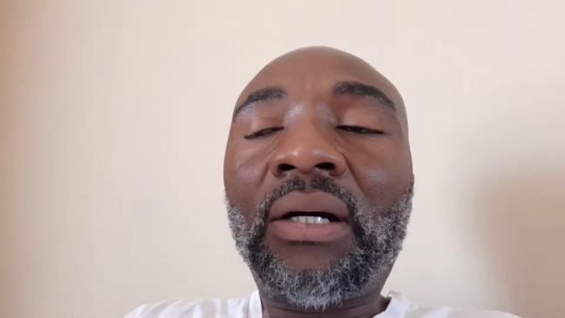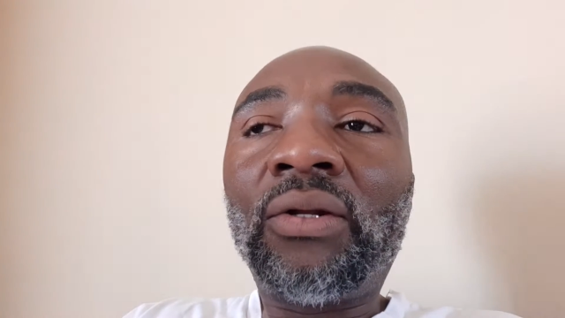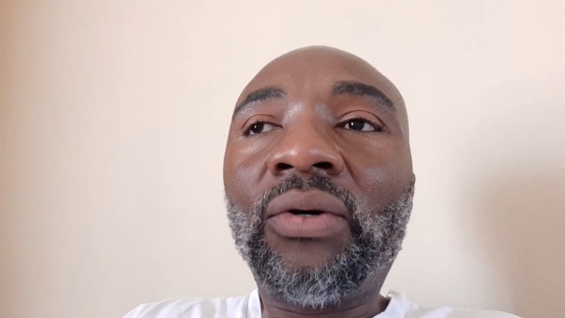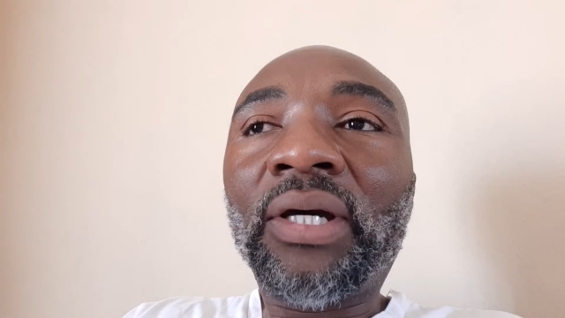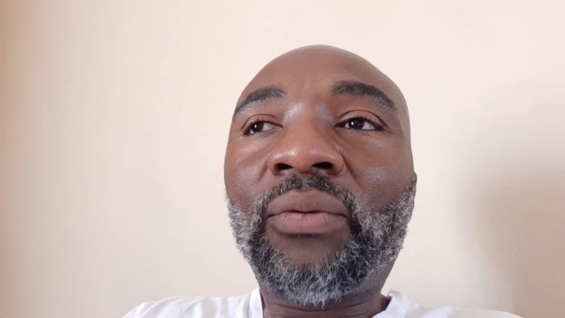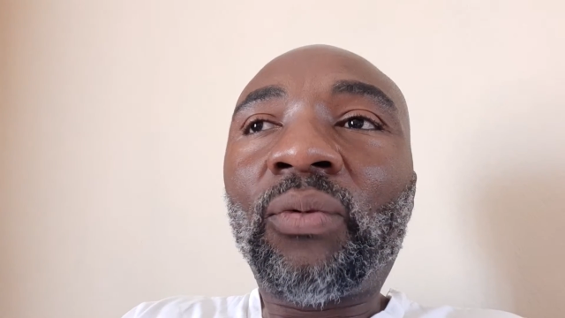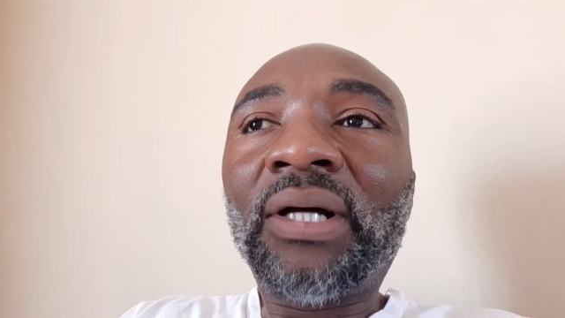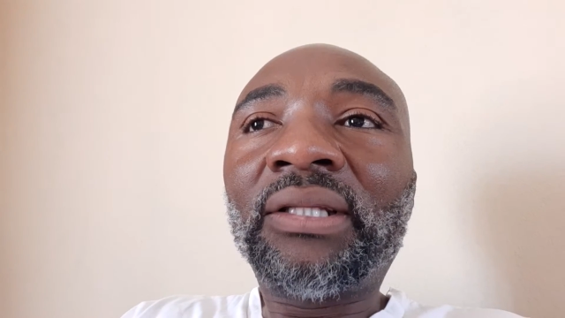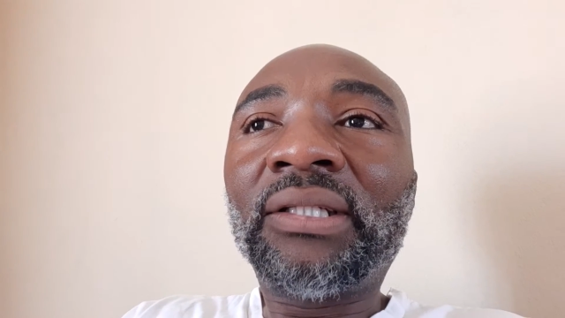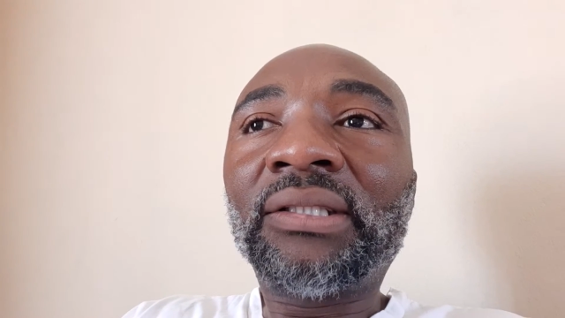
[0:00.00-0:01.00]
Look at
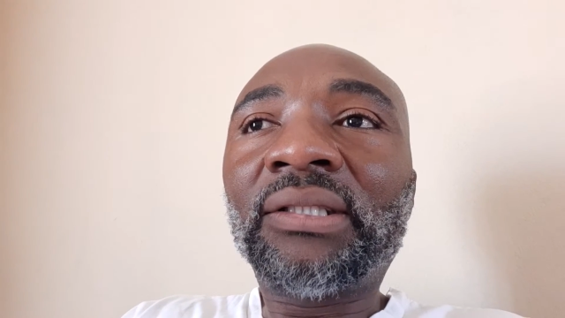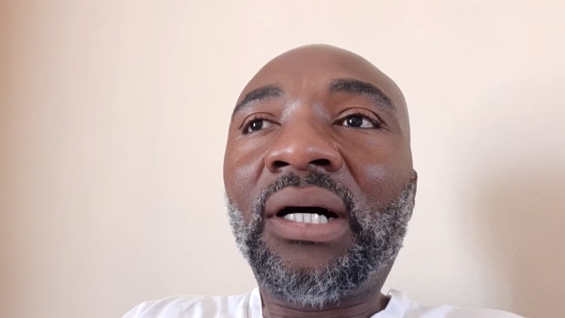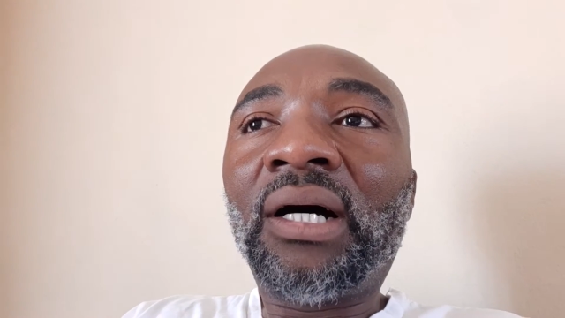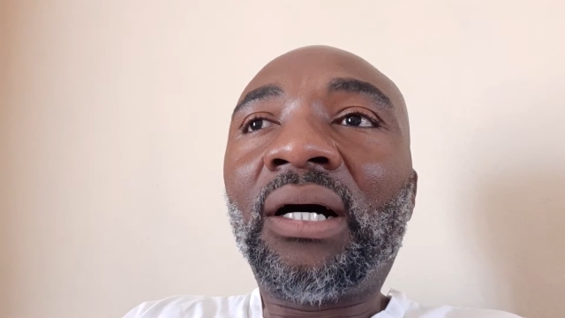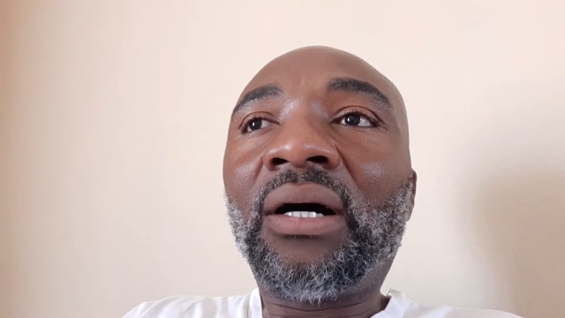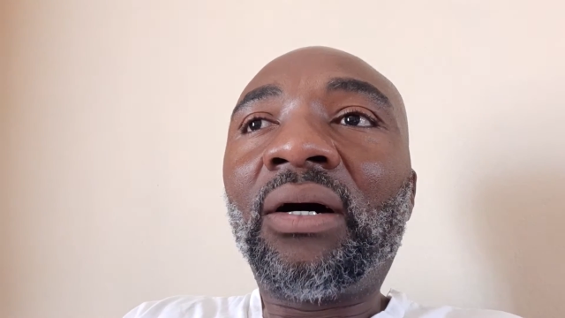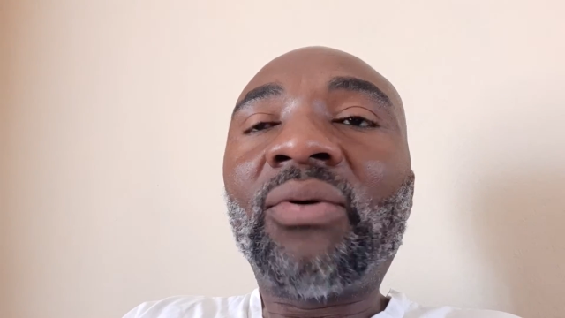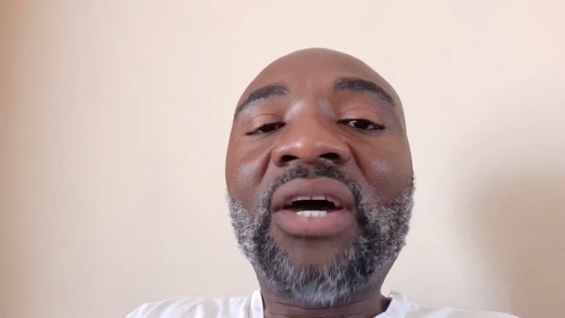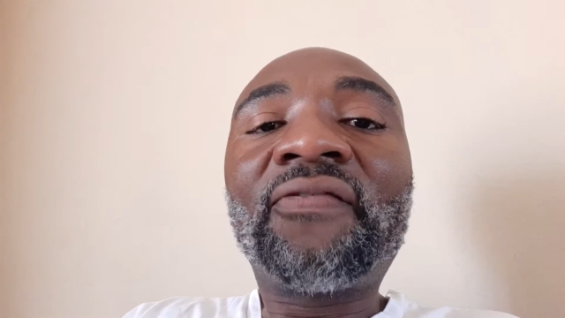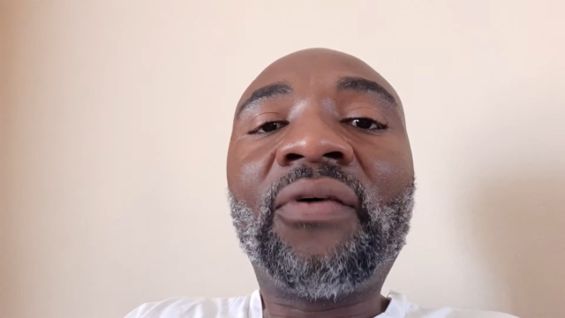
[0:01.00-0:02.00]
what these
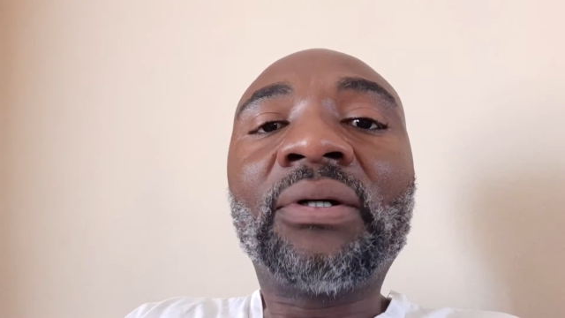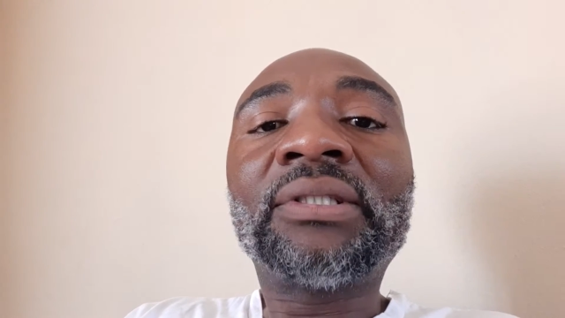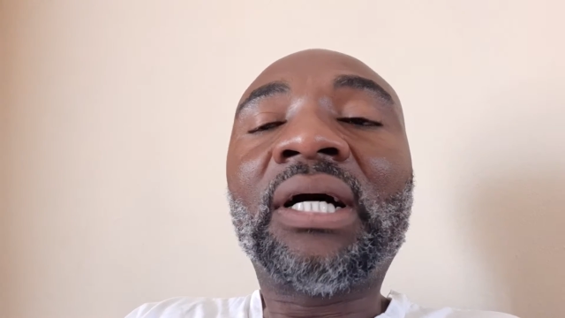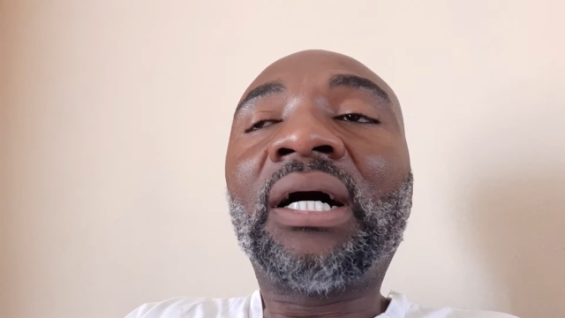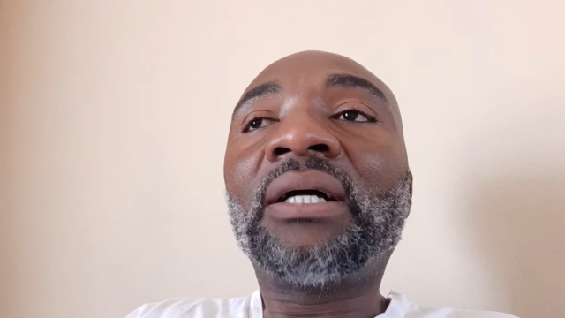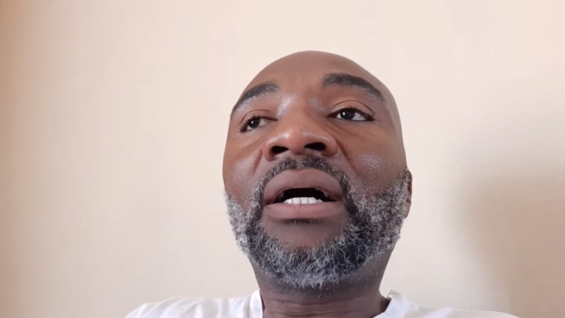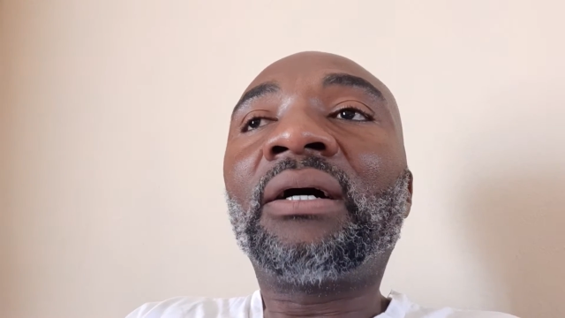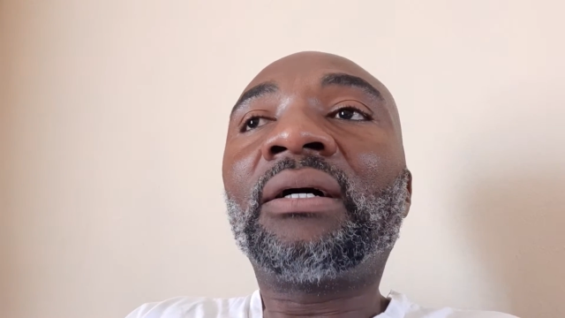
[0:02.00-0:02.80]
white folks are